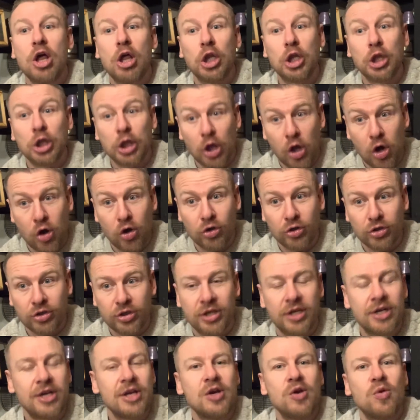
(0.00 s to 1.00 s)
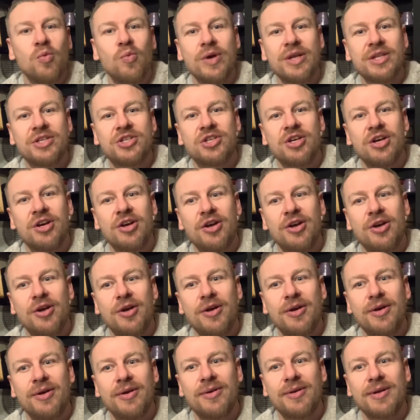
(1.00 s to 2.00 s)
long, which
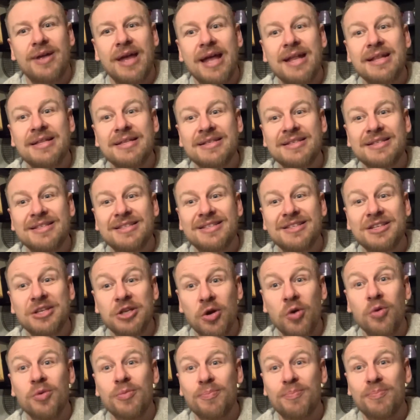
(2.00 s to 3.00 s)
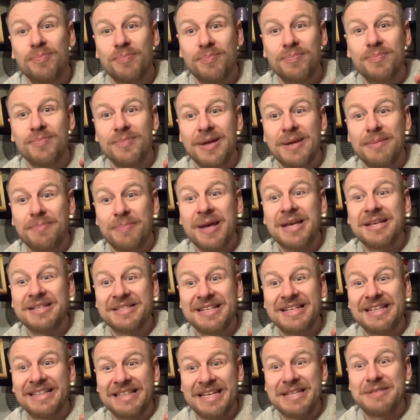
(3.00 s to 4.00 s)
uh, ends, you know, it
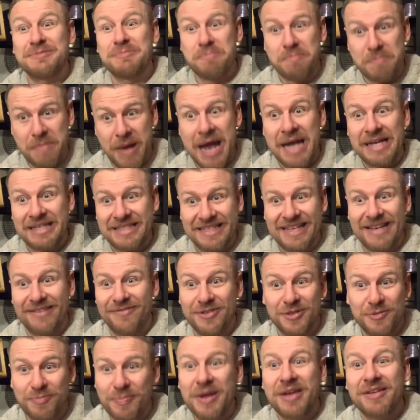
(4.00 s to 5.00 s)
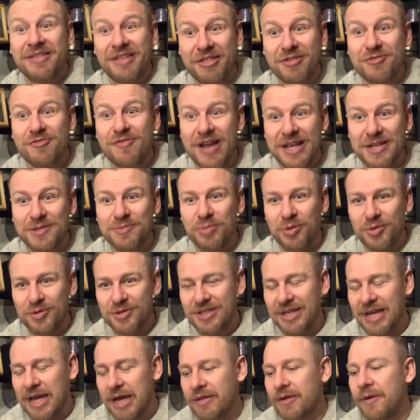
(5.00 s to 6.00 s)
basically is massive. It's bigger than the rest put
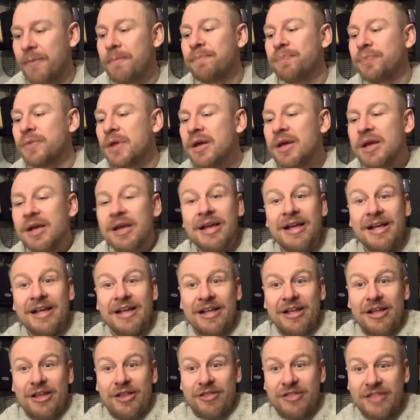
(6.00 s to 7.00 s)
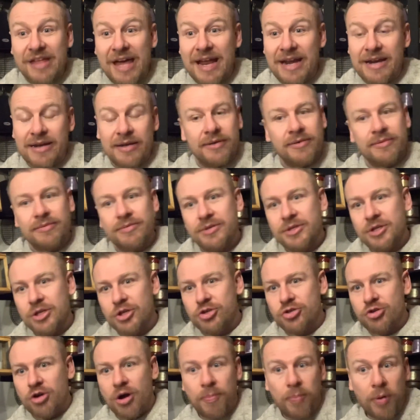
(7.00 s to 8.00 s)
together. Then you
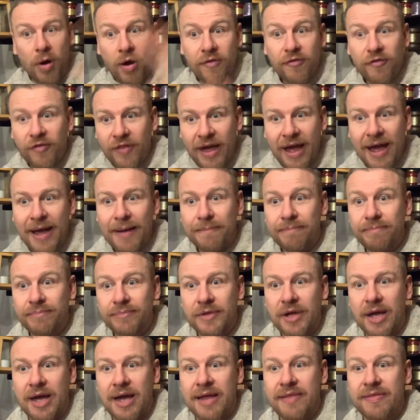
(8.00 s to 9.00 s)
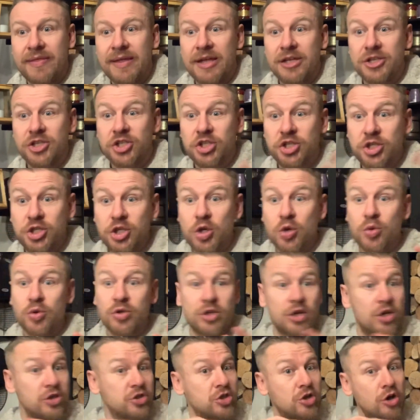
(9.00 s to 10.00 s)
drop off that and the
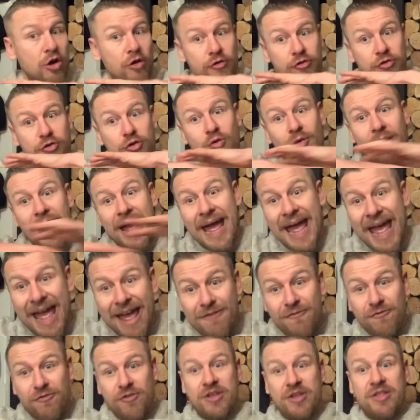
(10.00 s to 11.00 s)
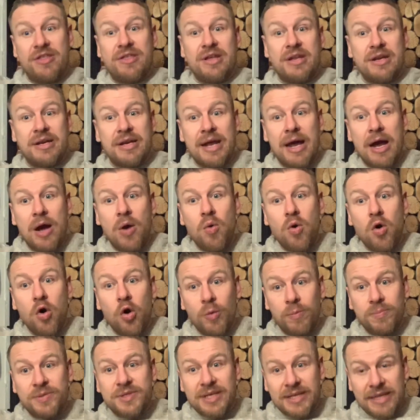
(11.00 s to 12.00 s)
student has gone through everything now
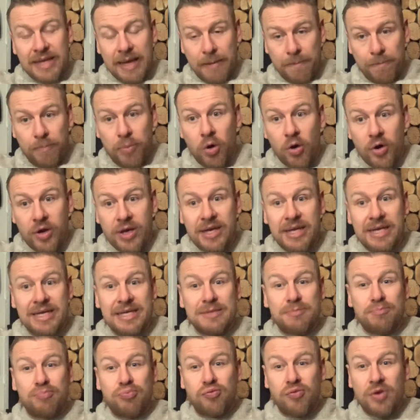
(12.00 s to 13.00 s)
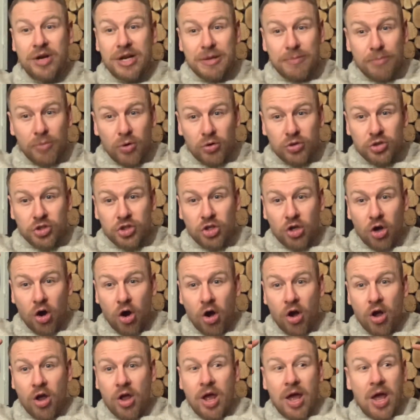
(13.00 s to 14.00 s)
up to that point. He's pretty much
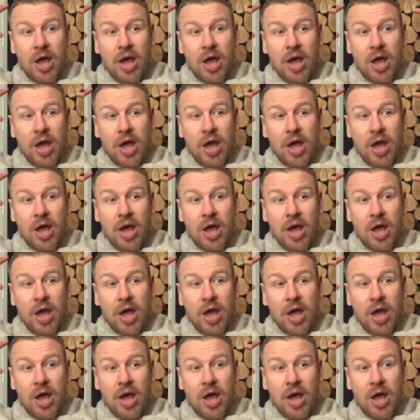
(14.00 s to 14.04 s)
got